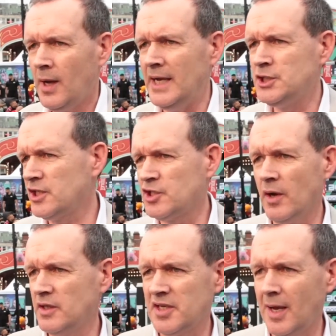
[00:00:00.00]
AJ's
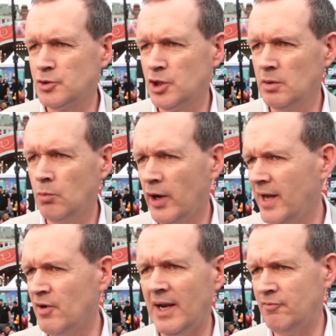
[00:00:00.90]
no exception, and
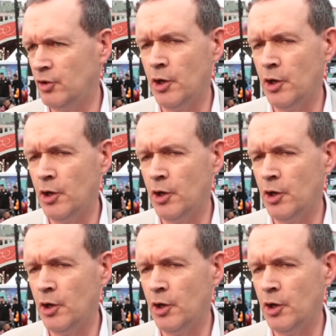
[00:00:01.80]
whatever level